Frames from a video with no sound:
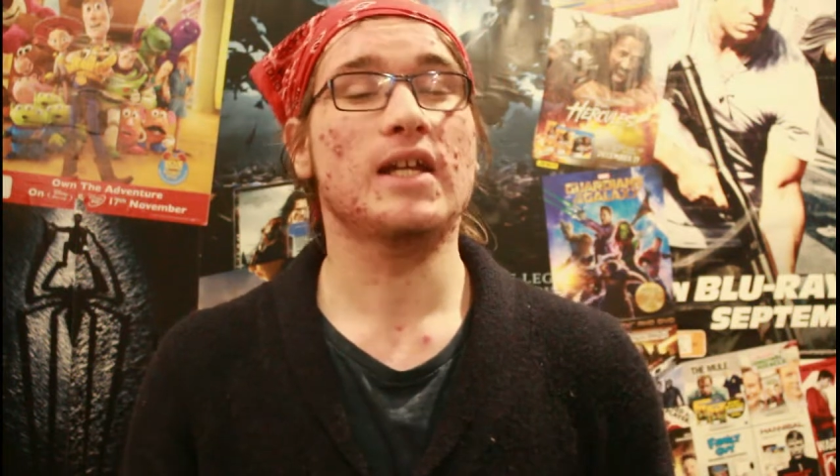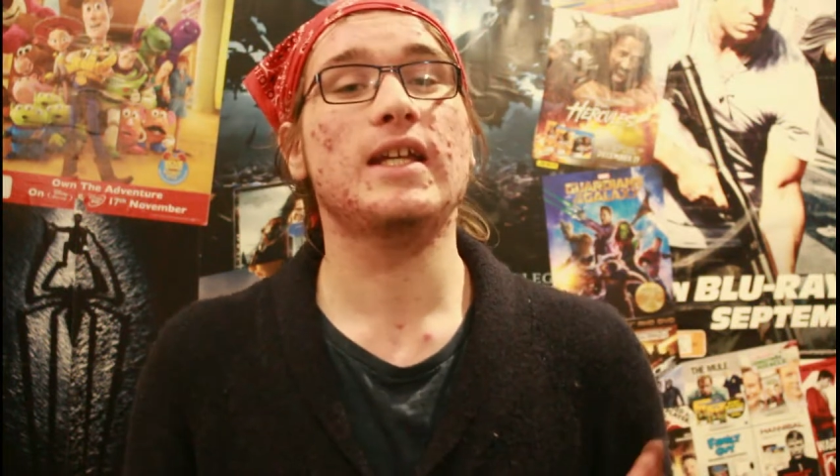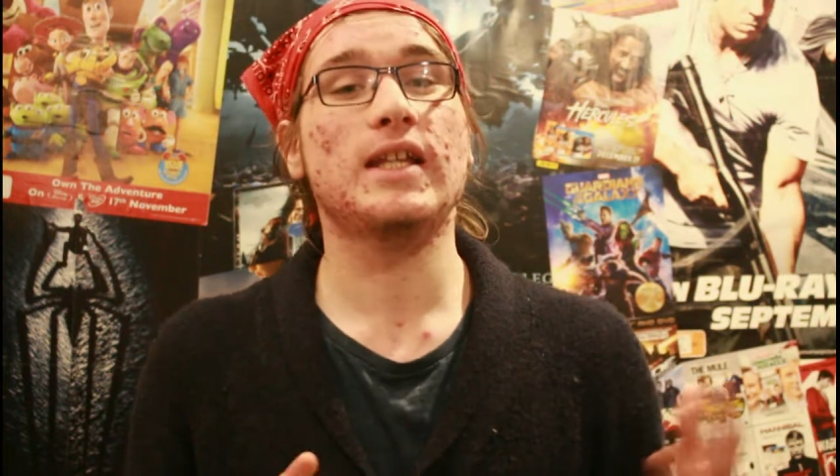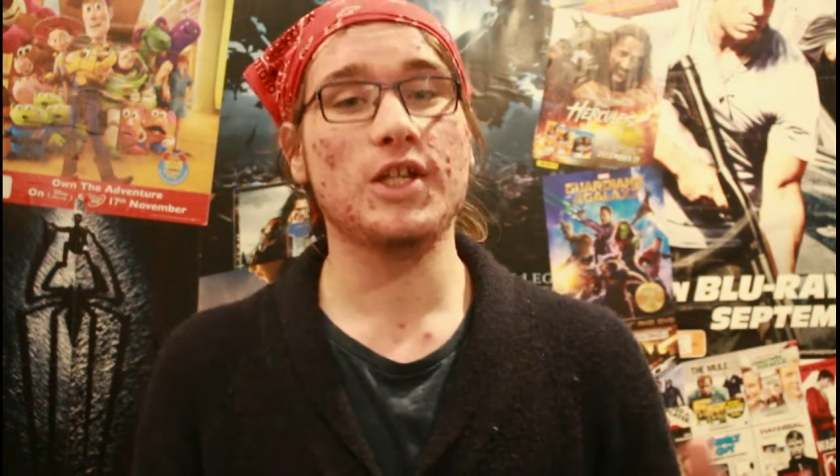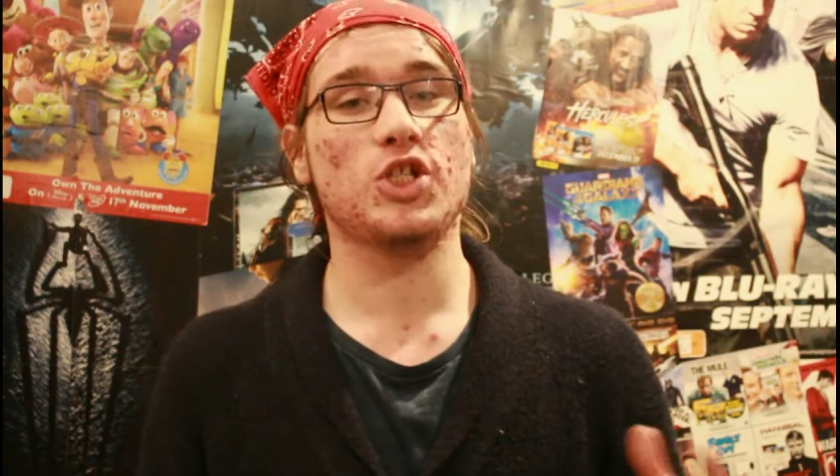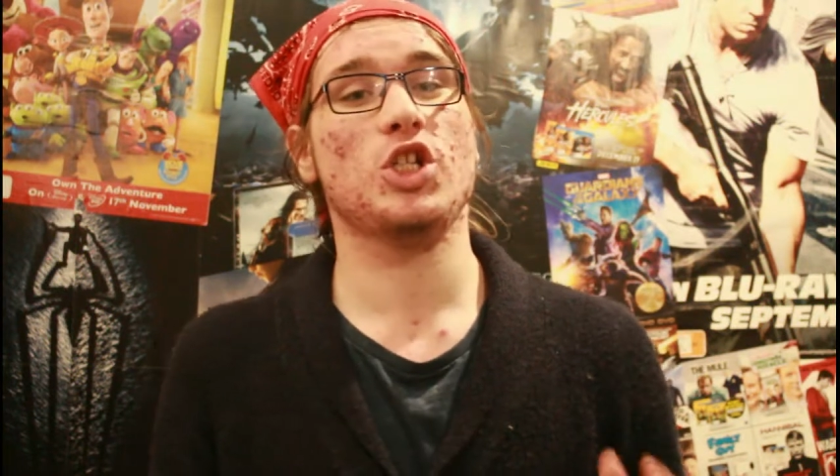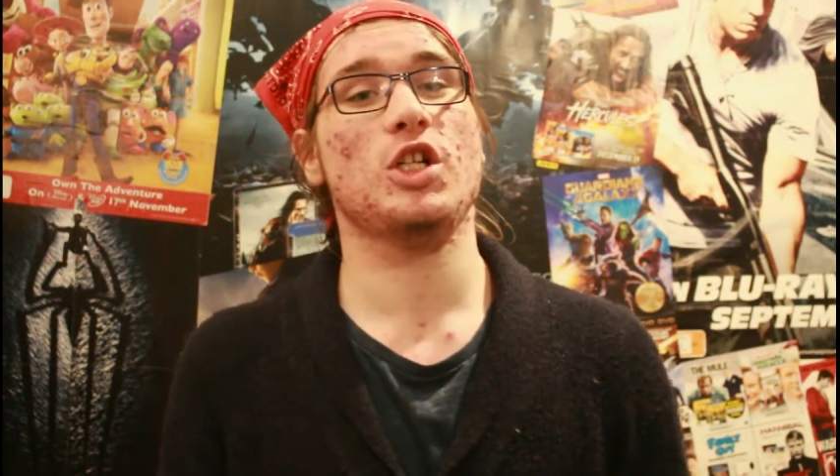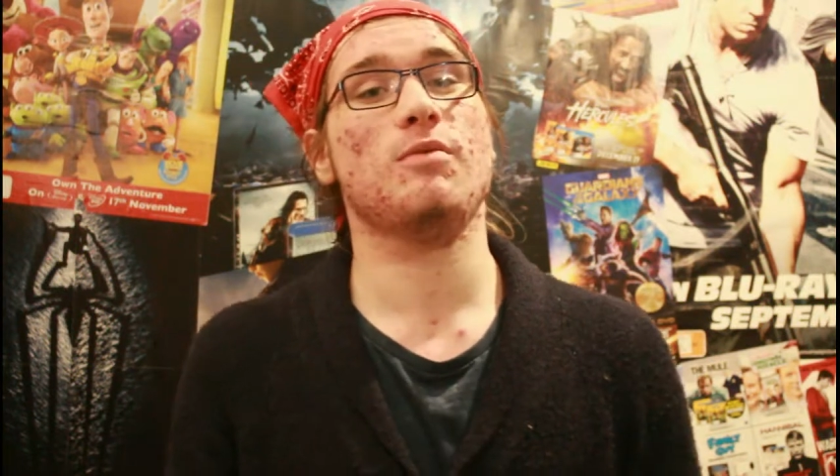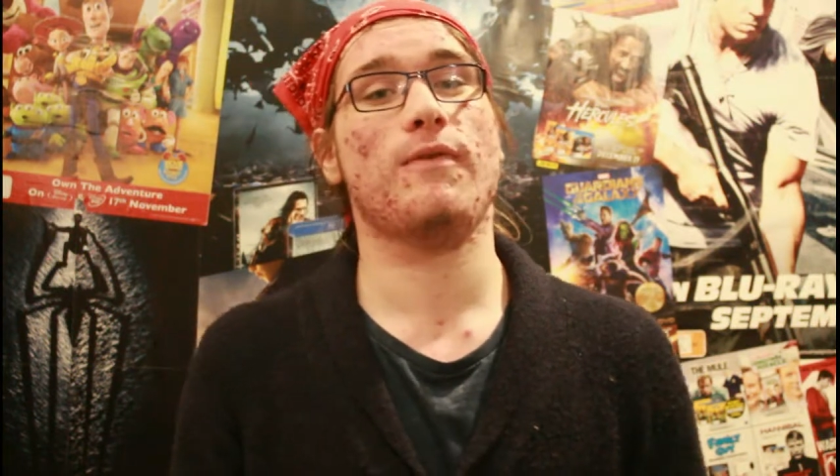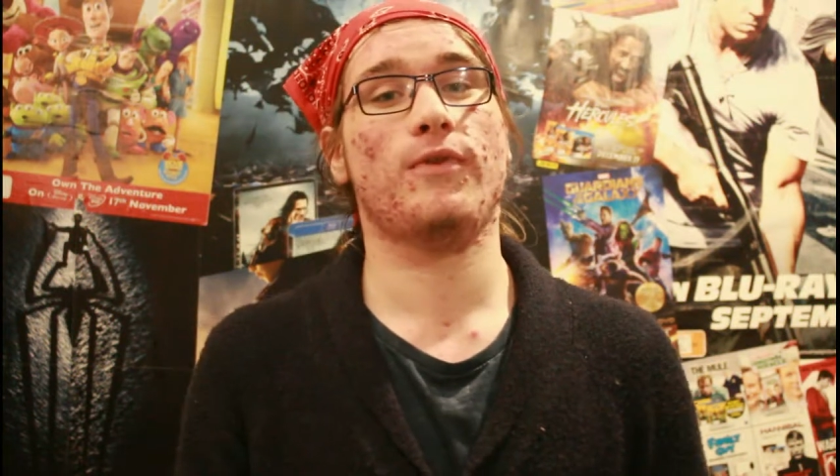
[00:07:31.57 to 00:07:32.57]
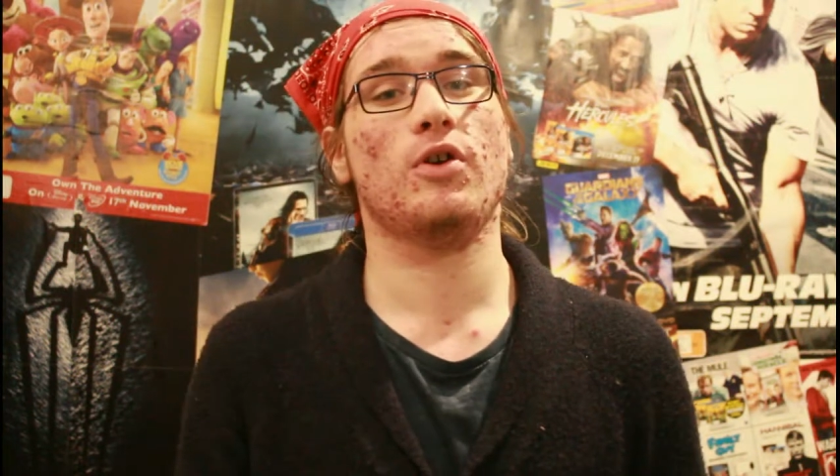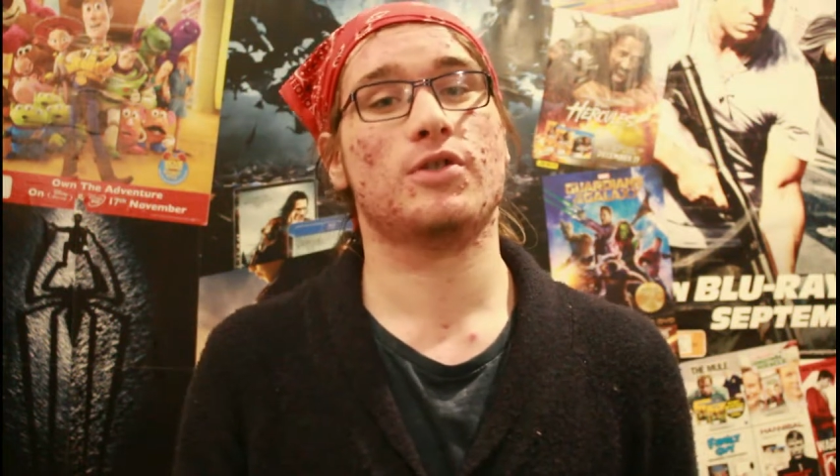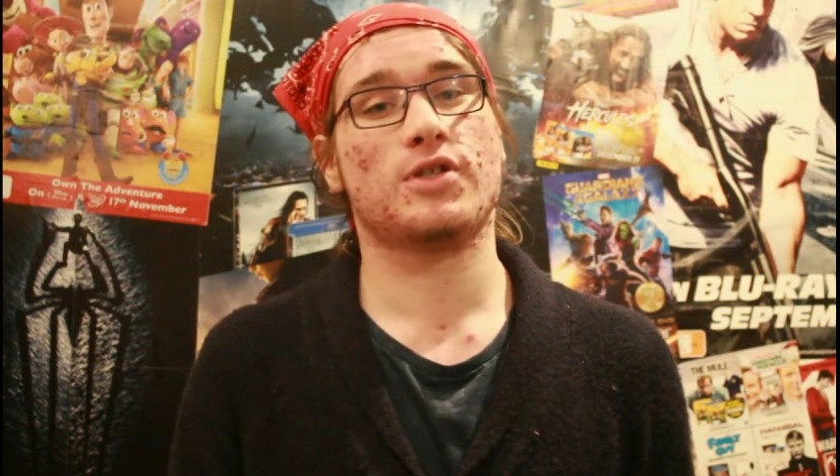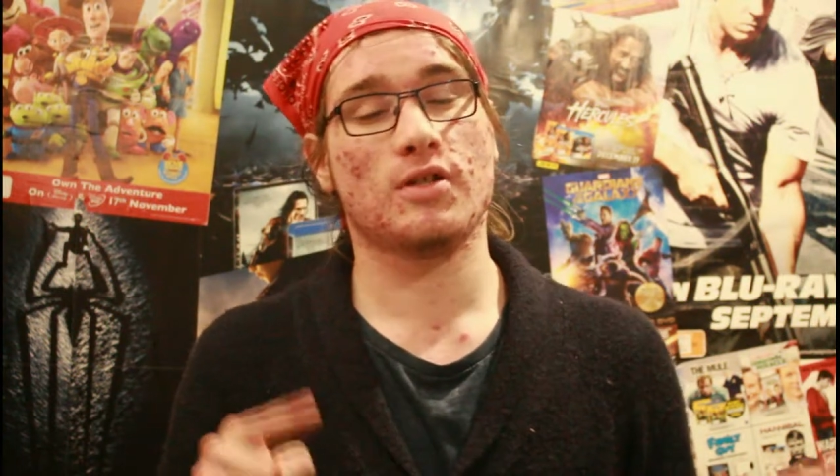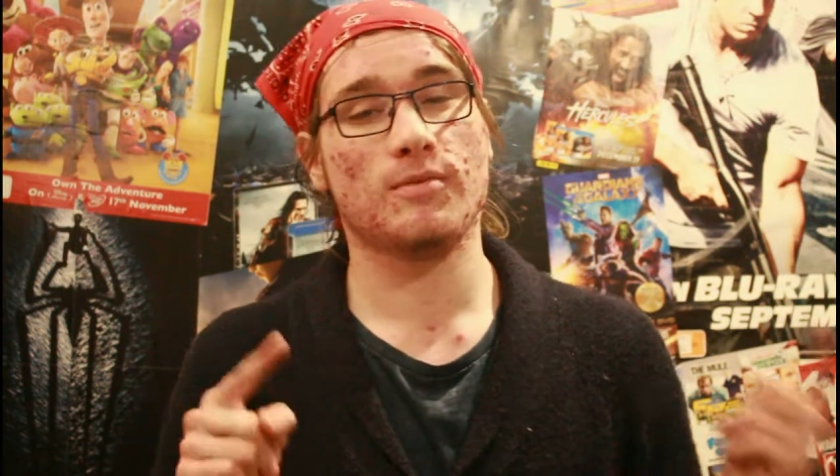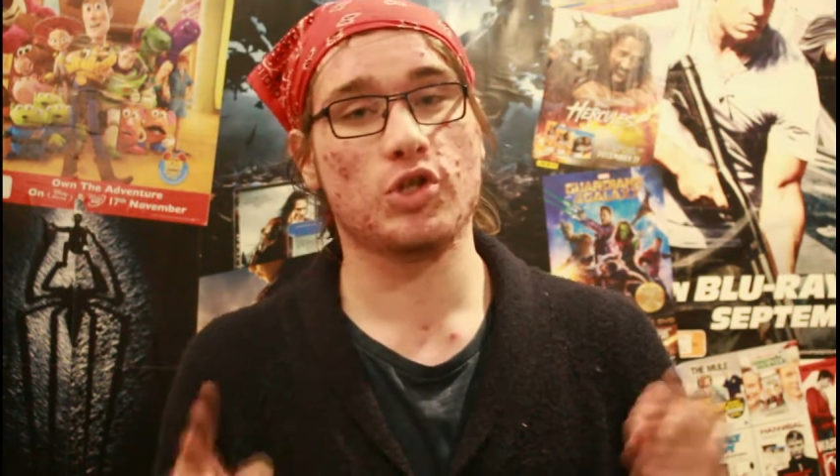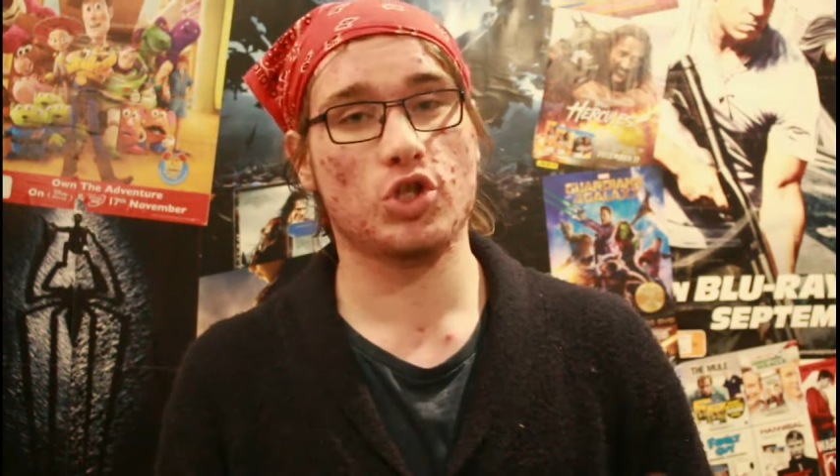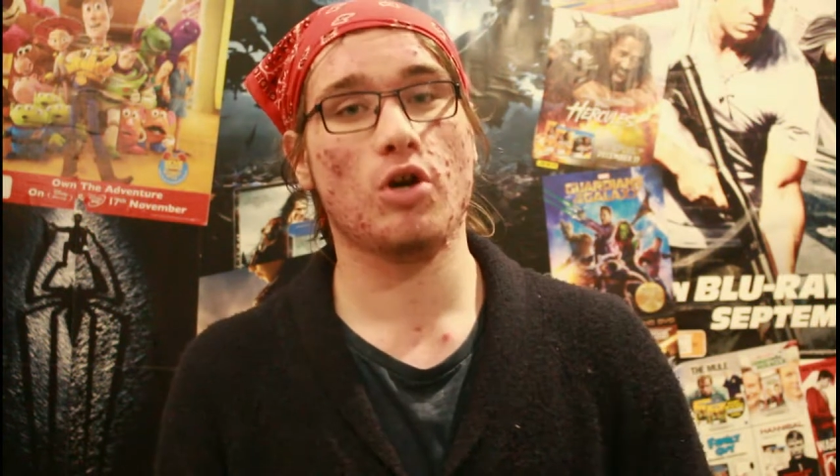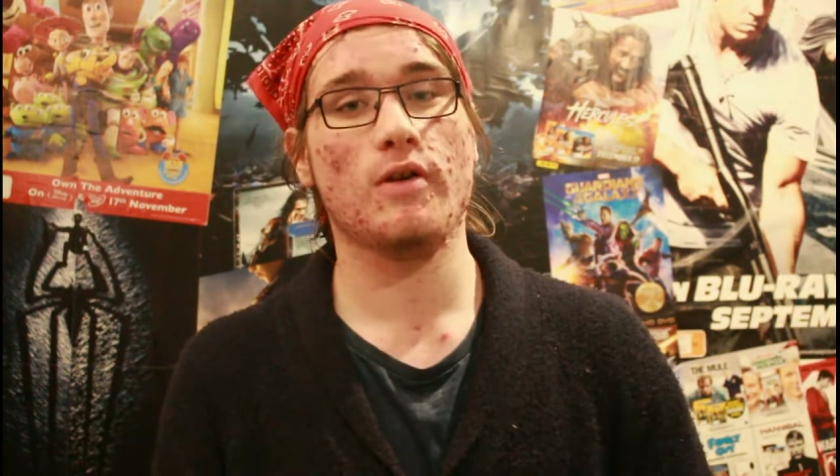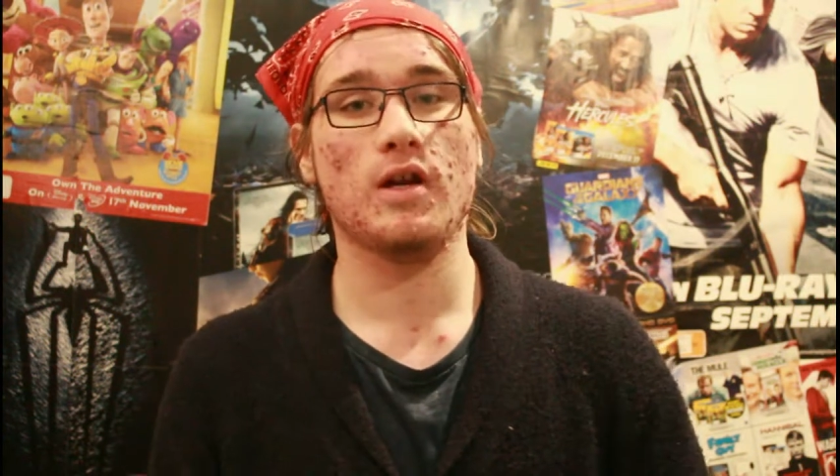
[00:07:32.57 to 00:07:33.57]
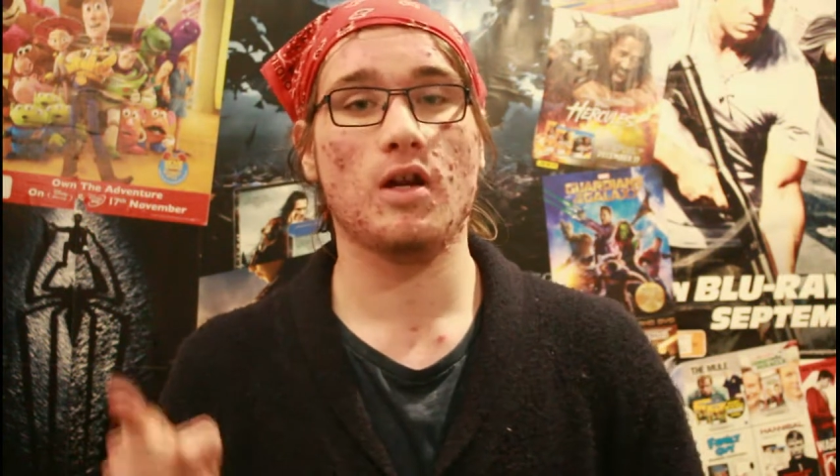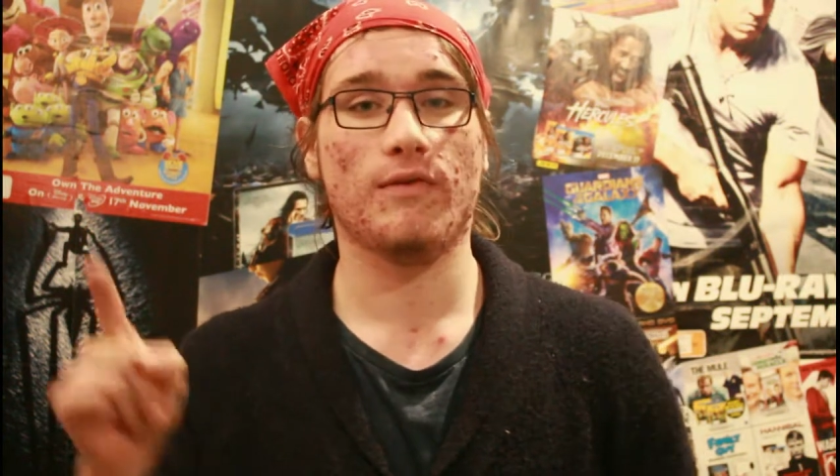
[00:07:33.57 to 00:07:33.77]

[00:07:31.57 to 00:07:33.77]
he literally referred to the majority